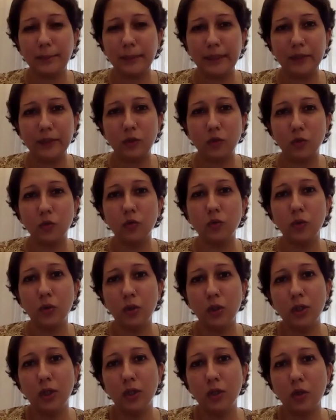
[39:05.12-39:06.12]
being too
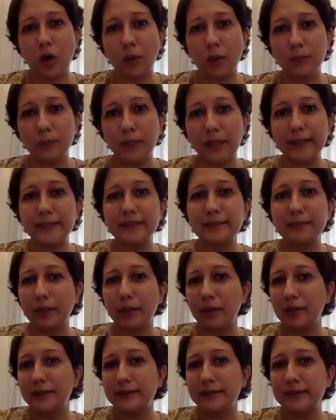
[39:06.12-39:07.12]
complex
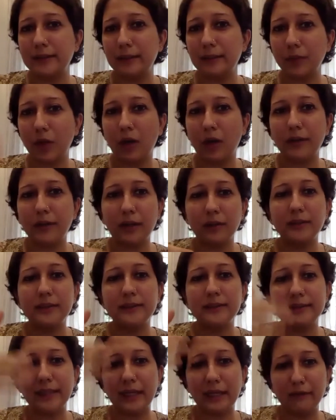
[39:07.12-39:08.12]
because the product
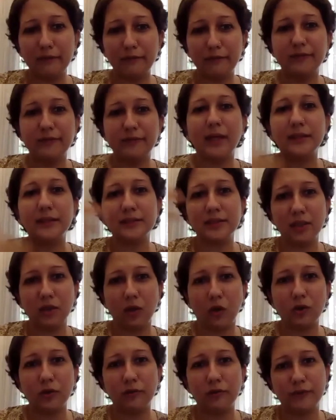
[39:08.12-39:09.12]
itself does a
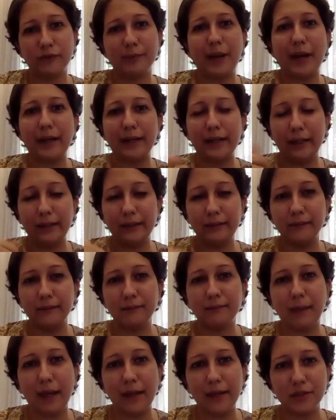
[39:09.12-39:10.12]
lot of the back end
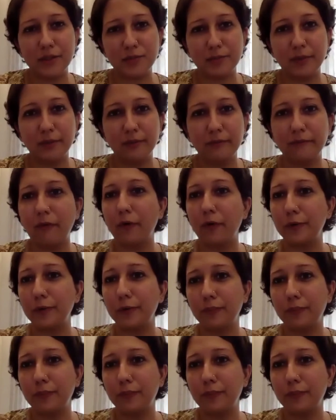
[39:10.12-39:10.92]
management for you.